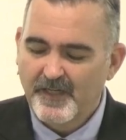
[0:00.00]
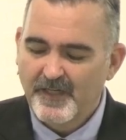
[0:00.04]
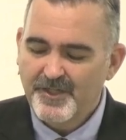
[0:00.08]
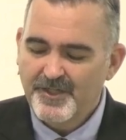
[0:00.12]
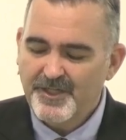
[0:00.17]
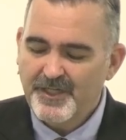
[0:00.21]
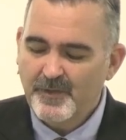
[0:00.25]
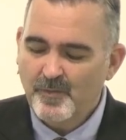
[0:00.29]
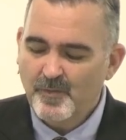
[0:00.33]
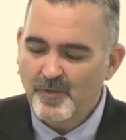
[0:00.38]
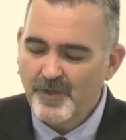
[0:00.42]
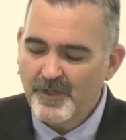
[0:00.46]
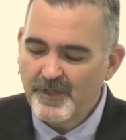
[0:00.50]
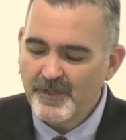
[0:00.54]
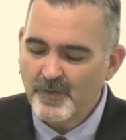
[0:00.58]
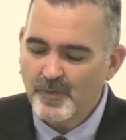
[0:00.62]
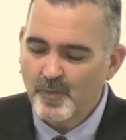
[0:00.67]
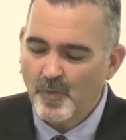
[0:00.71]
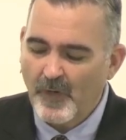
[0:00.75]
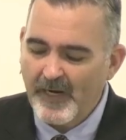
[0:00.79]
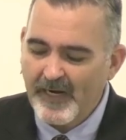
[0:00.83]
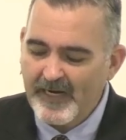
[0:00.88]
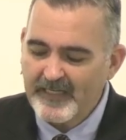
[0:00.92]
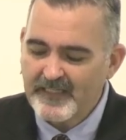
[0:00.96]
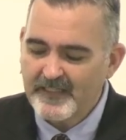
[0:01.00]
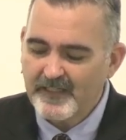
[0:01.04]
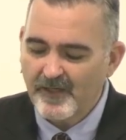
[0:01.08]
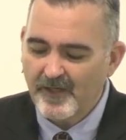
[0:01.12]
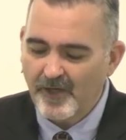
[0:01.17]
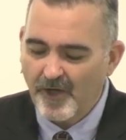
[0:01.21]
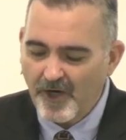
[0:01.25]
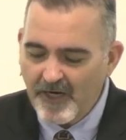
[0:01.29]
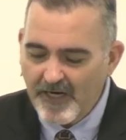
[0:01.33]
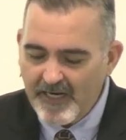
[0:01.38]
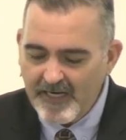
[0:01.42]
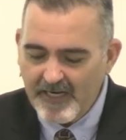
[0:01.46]
She wouldn't wait
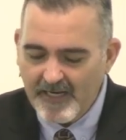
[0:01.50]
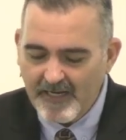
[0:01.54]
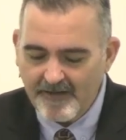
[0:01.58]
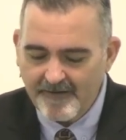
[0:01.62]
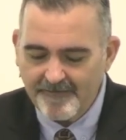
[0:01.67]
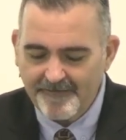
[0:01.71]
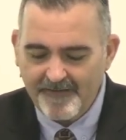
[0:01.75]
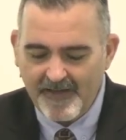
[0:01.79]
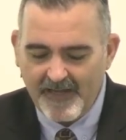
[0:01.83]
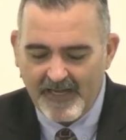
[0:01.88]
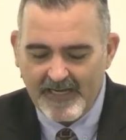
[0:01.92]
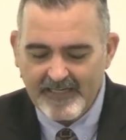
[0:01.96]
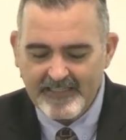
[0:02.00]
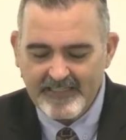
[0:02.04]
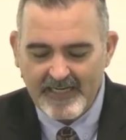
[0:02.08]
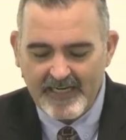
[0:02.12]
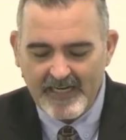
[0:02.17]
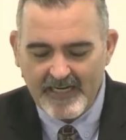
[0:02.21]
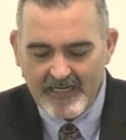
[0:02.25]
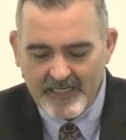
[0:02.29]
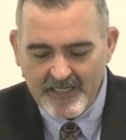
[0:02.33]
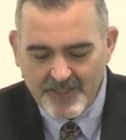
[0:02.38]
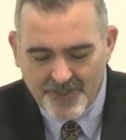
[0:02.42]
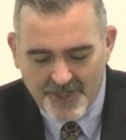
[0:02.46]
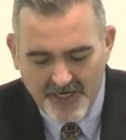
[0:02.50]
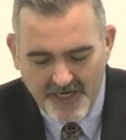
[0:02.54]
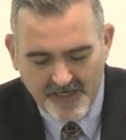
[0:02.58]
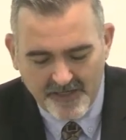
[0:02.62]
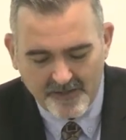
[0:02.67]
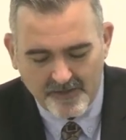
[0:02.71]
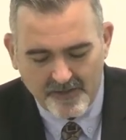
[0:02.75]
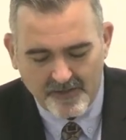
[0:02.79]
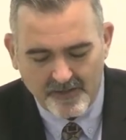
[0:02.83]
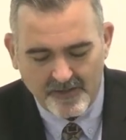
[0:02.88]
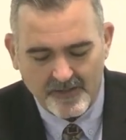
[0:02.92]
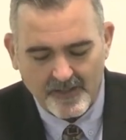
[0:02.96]
long enough at any
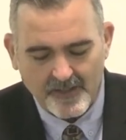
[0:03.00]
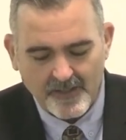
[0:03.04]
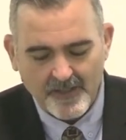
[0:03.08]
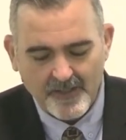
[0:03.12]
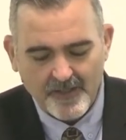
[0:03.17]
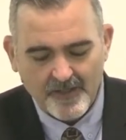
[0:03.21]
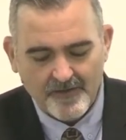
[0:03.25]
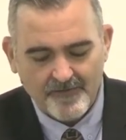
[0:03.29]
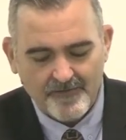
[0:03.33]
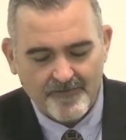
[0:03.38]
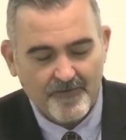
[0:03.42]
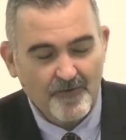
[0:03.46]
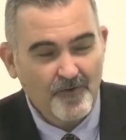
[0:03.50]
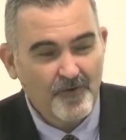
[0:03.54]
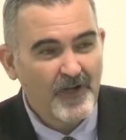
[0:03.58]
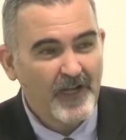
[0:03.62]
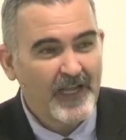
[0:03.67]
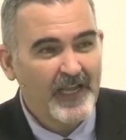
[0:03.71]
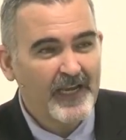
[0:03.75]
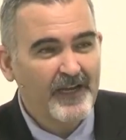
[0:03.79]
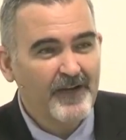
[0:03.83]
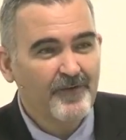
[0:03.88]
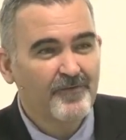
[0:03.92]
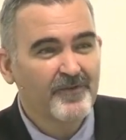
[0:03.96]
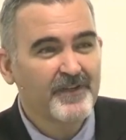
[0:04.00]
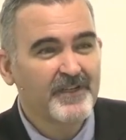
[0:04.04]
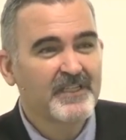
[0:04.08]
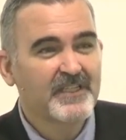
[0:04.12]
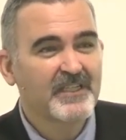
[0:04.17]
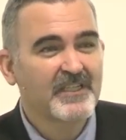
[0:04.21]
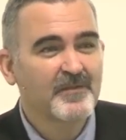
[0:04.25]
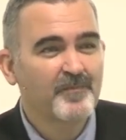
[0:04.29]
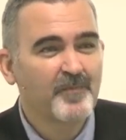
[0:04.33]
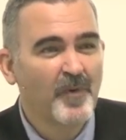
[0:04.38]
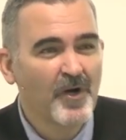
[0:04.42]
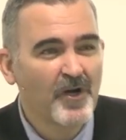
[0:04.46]
channel for a
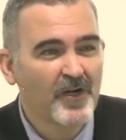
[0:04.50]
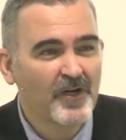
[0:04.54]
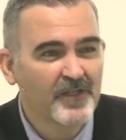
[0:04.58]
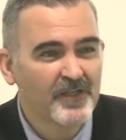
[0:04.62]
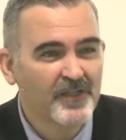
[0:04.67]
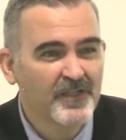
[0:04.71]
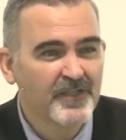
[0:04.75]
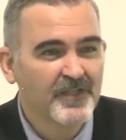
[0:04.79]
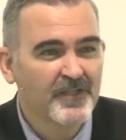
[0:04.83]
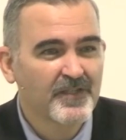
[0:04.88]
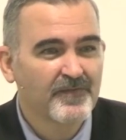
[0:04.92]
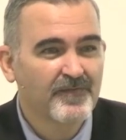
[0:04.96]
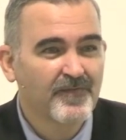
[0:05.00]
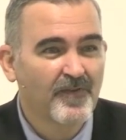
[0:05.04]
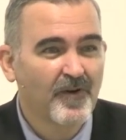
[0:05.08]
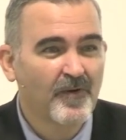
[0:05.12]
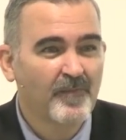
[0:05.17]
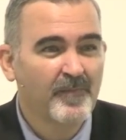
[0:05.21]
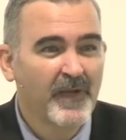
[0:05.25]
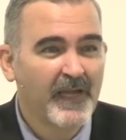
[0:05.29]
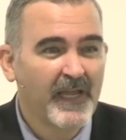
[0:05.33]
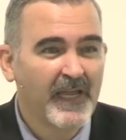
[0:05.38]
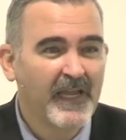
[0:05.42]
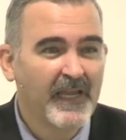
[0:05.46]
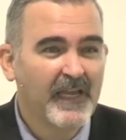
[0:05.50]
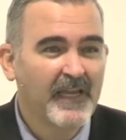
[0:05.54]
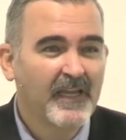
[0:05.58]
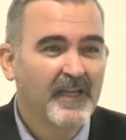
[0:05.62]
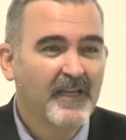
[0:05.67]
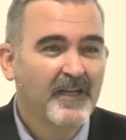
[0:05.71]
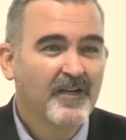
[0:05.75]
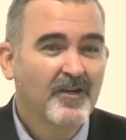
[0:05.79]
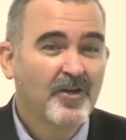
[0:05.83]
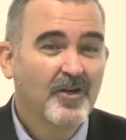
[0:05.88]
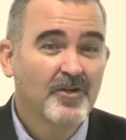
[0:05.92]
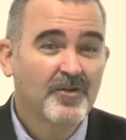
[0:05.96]
response from a
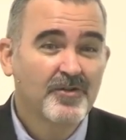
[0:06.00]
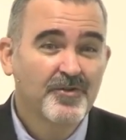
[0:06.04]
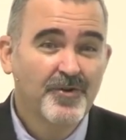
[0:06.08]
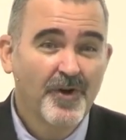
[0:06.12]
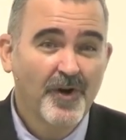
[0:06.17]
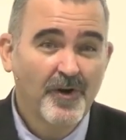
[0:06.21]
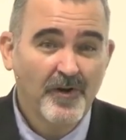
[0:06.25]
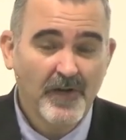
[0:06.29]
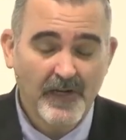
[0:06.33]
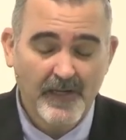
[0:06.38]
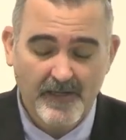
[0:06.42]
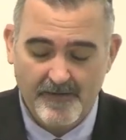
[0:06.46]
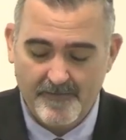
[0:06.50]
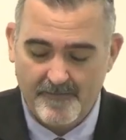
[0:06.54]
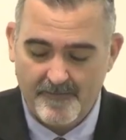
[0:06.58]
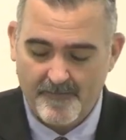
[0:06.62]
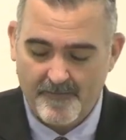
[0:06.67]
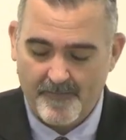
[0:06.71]
controller.